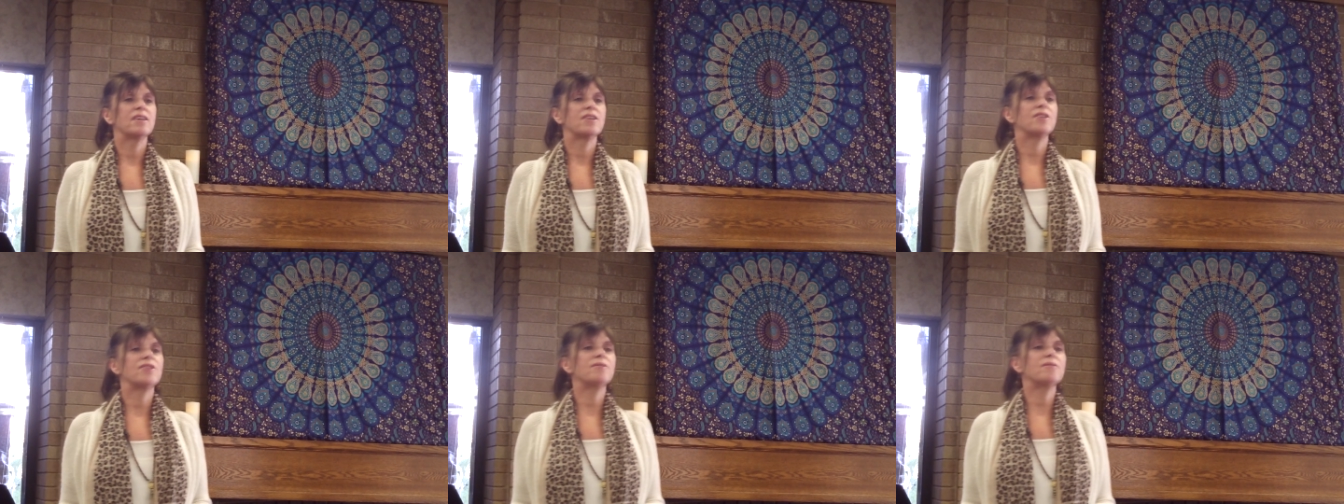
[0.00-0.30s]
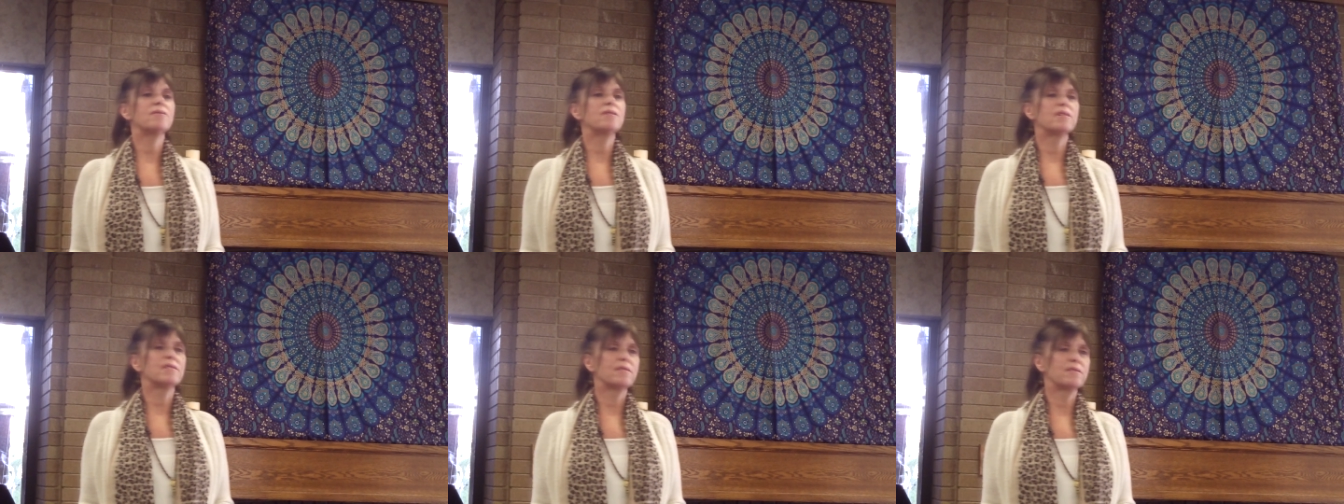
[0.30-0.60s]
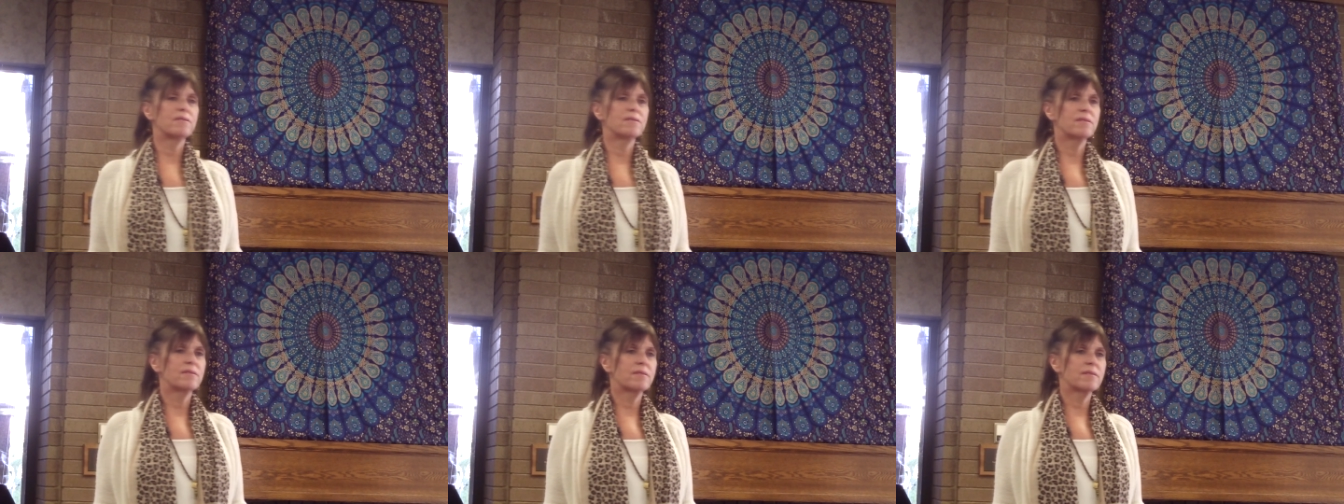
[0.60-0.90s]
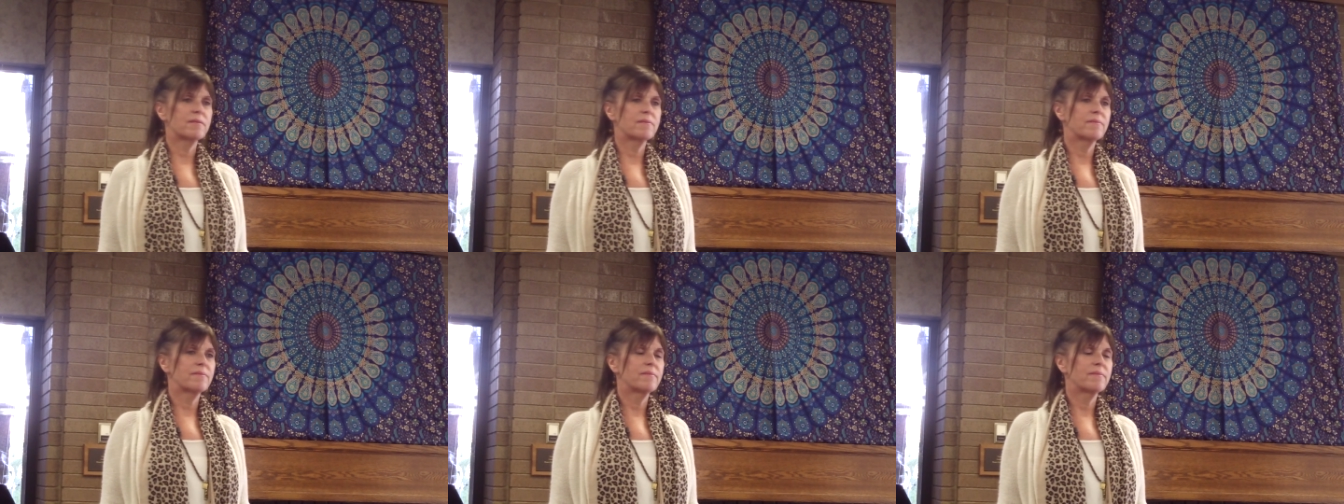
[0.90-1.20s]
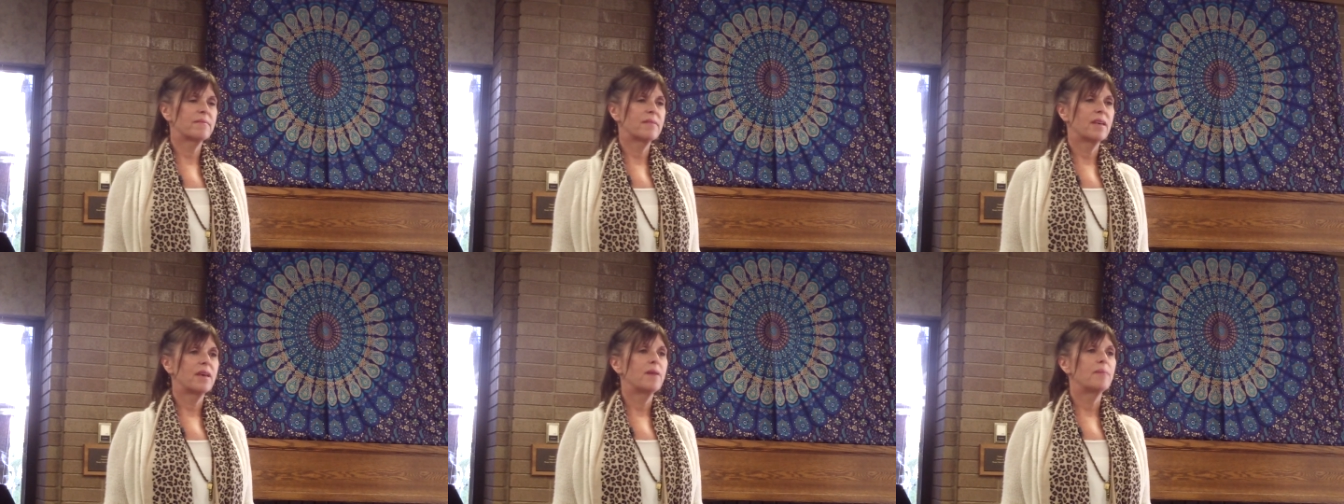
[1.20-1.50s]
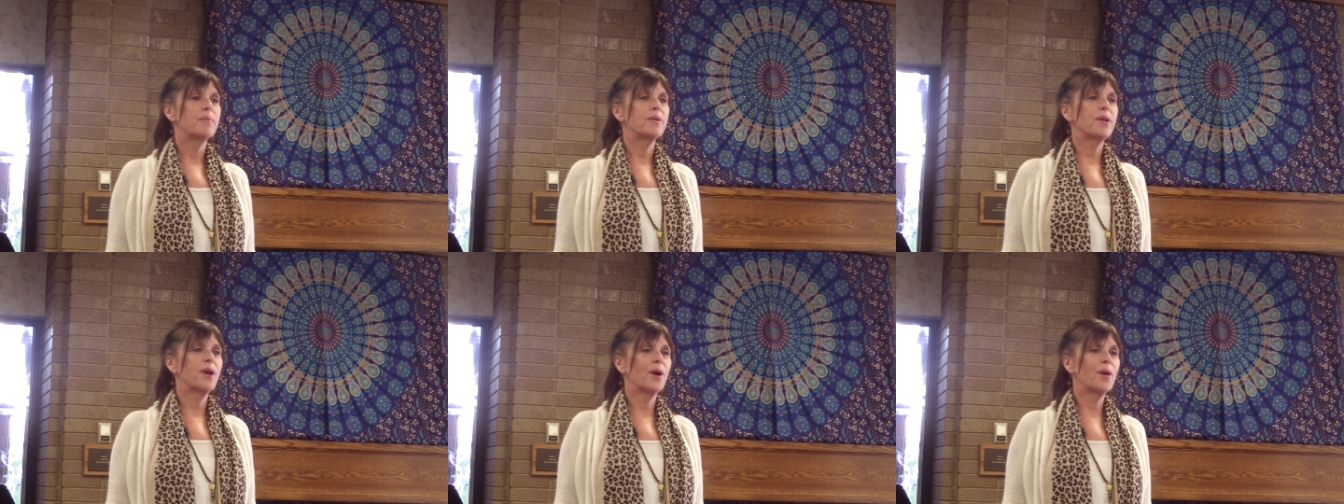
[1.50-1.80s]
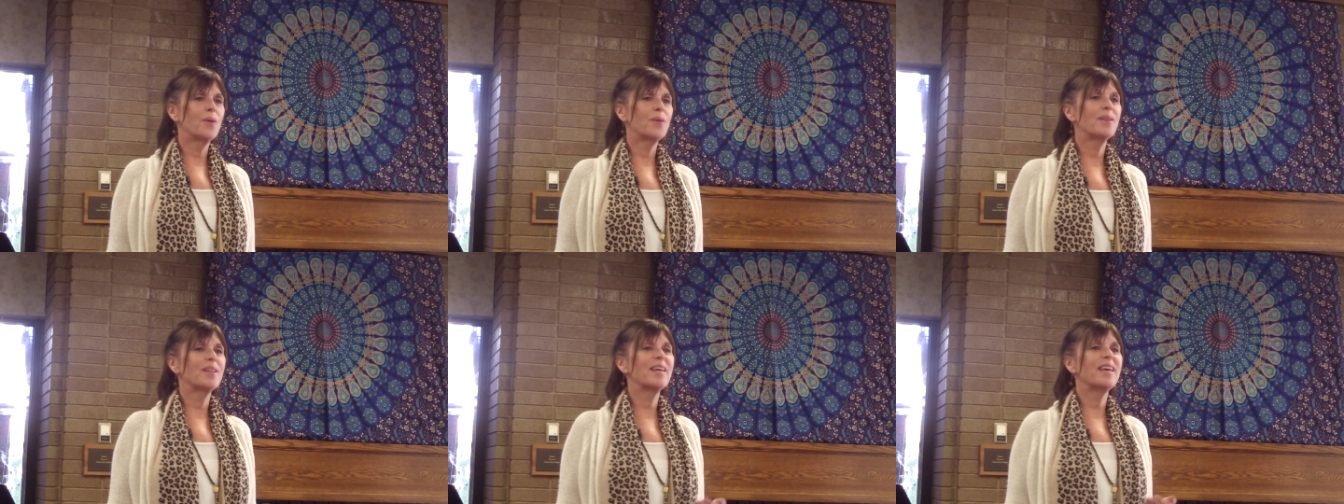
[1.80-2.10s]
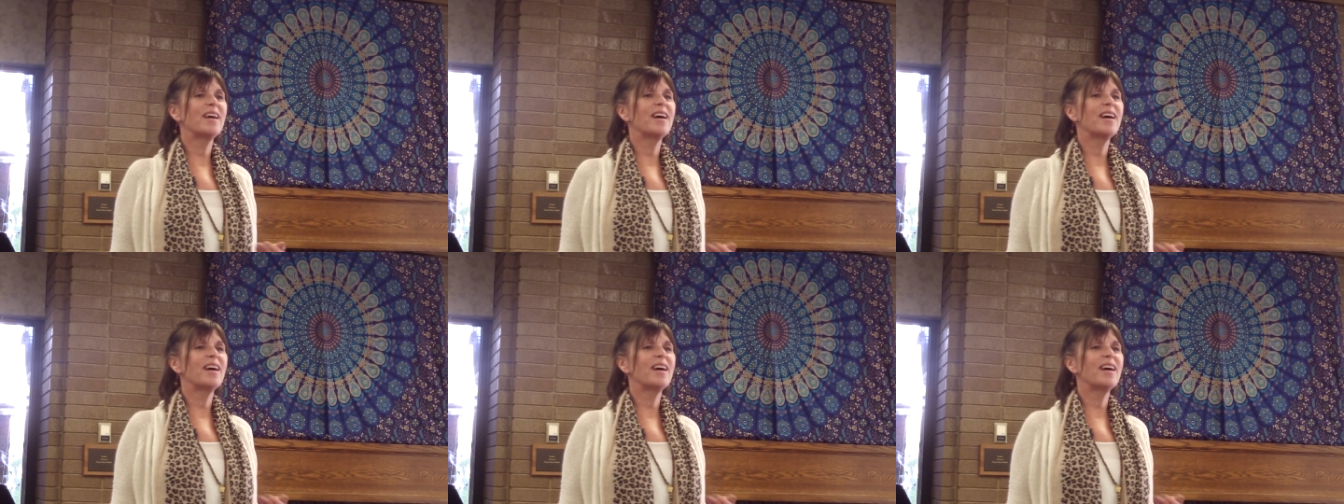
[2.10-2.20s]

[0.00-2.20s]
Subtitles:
you lose, but only